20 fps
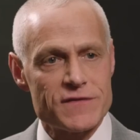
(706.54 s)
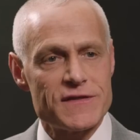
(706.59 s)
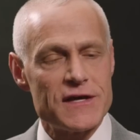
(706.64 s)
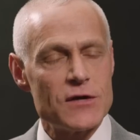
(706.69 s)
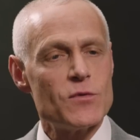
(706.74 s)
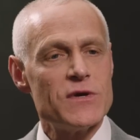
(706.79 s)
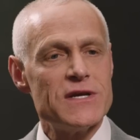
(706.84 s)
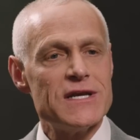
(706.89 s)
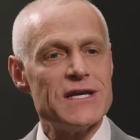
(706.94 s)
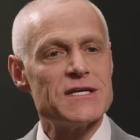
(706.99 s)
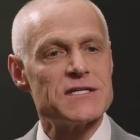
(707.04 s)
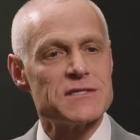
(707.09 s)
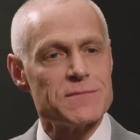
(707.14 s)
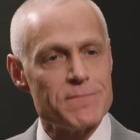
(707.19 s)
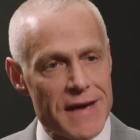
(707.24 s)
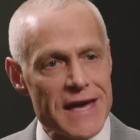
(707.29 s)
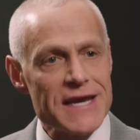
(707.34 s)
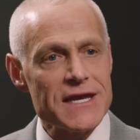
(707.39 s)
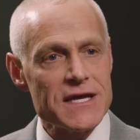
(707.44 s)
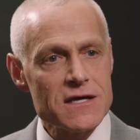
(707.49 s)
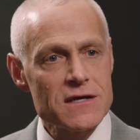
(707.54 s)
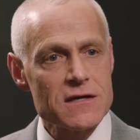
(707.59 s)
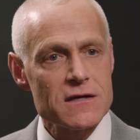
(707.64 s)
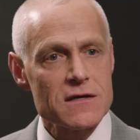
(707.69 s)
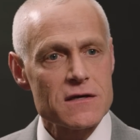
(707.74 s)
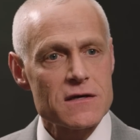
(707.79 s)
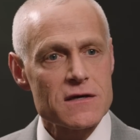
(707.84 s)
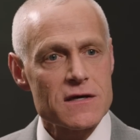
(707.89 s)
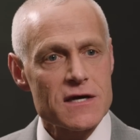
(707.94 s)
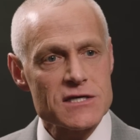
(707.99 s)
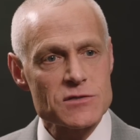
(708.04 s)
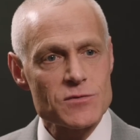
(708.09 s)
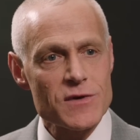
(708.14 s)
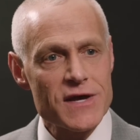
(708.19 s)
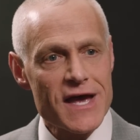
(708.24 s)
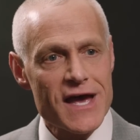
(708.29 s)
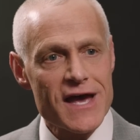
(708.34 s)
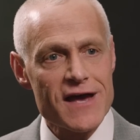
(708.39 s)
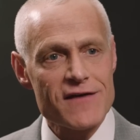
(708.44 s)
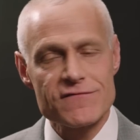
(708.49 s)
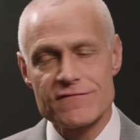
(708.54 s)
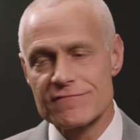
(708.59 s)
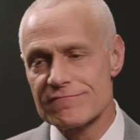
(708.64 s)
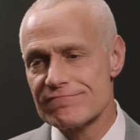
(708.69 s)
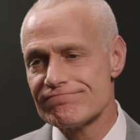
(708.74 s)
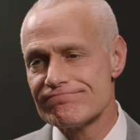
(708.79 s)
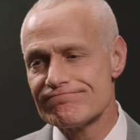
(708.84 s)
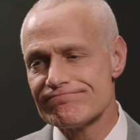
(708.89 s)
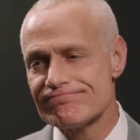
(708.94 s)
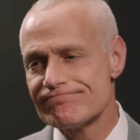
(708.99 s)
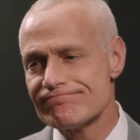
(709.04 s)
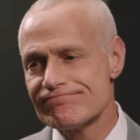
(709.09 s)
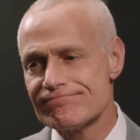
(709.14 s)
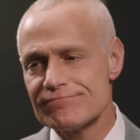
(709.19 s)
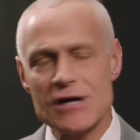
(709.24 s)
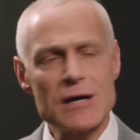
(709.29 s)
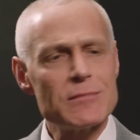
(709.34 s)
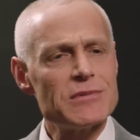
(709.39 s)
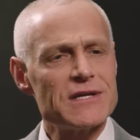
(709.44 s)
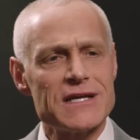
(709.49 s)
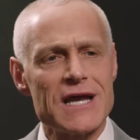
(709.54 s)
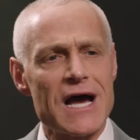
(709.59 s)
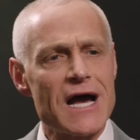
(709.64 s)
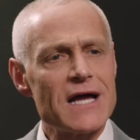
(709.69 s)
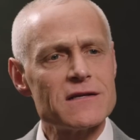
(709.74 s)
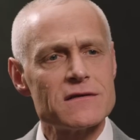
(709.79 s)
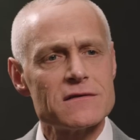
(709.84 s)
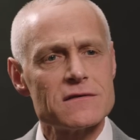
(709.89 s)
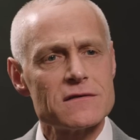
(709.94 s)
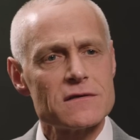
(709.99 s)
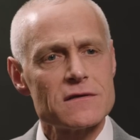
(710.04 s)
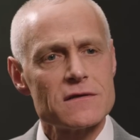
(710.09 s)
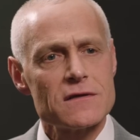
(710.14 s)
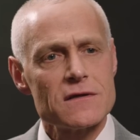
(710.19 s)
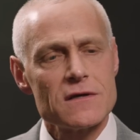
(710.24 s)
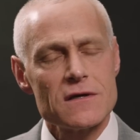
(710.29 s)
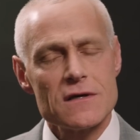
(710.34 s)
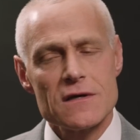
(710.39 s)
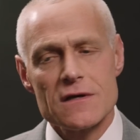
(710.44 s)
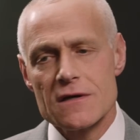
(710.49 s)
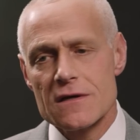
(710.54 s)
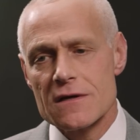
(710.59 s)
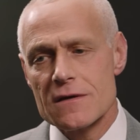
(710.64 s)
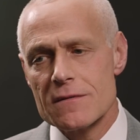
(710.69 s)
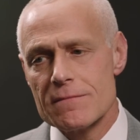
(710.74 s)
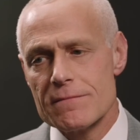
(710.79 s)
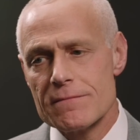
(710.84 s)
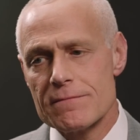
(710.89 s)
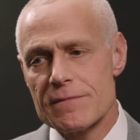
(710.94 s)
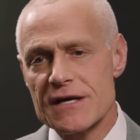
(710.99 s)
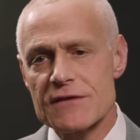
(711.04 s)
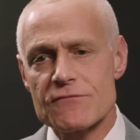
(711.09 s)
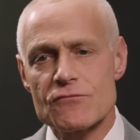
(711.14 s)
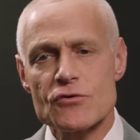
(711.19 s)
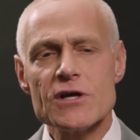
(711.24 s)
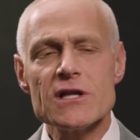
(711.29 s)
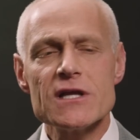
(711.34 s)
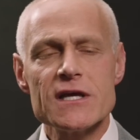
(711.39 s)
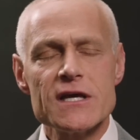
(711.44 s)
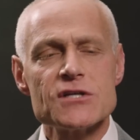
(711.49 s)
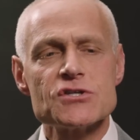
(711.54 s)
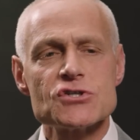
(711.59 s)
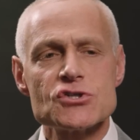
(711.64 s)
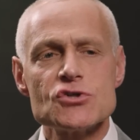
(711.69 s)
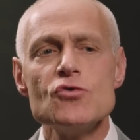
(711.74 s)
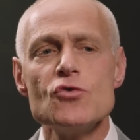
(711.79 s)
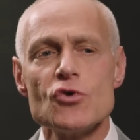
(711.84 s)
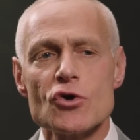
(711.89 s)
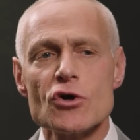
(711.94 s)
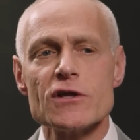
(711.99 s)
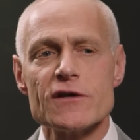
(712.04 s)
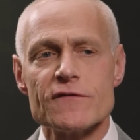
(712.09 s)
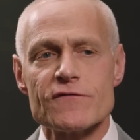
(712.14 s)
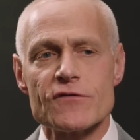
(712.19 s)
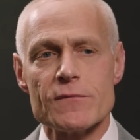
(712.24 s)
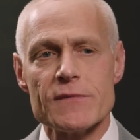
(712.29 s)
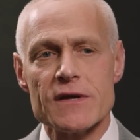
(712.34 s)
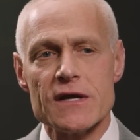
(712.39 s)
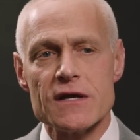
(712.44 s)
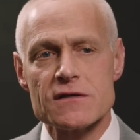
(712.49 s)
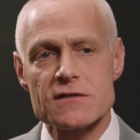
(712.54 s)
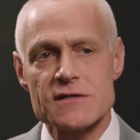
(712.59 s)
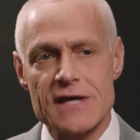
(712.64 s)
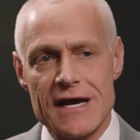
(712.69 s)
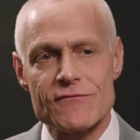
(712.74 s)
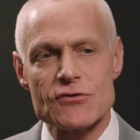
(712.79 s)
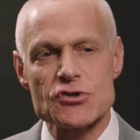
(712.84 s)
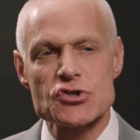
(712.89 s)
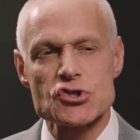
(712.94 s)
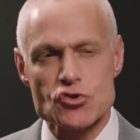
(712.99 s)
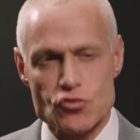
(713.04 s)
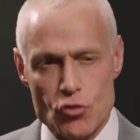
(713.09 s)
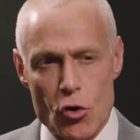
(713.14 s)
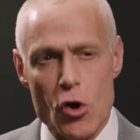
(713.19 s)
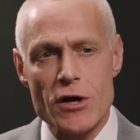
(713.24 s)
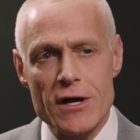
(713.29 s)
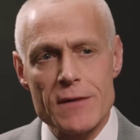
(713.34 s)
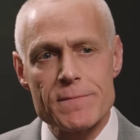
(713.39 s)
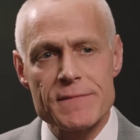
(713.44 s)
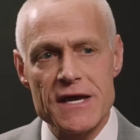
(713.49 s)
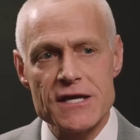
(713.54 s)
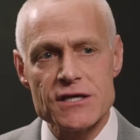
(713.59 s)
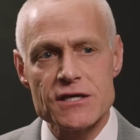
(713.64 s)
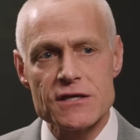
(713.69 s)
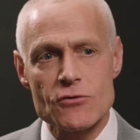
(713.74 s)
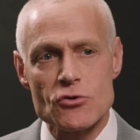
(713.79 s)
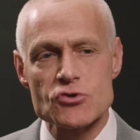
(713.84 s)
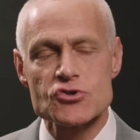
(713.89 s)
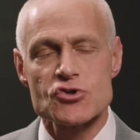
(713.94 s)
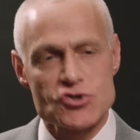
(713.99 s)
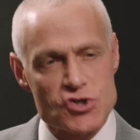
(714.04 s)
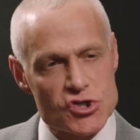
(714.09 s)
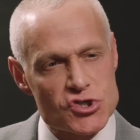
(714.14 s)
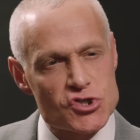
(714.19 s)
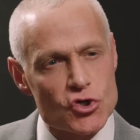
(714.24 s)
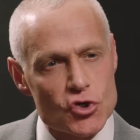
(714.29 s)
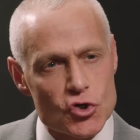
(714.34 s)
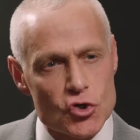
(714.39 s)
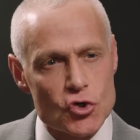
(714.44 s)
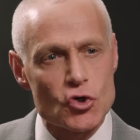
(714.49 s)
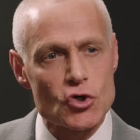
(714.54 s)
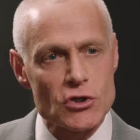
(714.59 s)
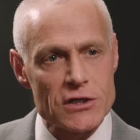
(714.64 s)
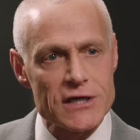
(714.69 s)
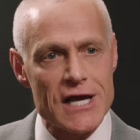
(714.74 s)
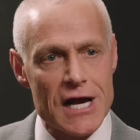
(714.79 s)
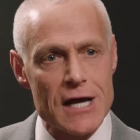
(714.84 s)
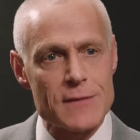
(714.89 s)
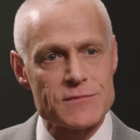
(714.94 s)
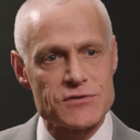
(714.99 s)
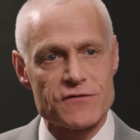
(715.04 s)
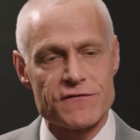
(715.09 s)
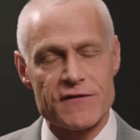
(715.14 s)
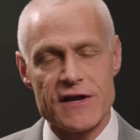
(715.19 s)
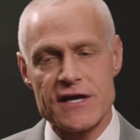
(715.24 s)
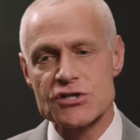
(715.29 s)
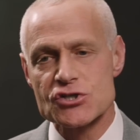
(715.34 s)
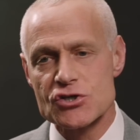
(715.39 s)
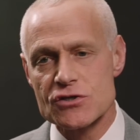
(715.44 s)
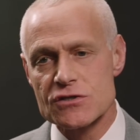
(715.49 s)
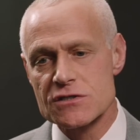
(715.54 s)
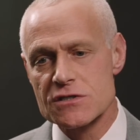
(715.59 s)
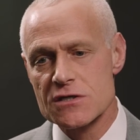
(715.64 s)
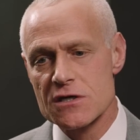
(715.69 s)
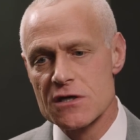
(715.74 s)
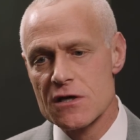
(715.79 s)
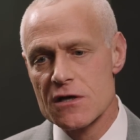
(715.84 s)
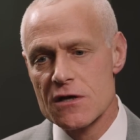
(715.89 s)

I think we need as many as we have? Probably not. But really, it's too early for me to have a strong opinion. Those are just early observations.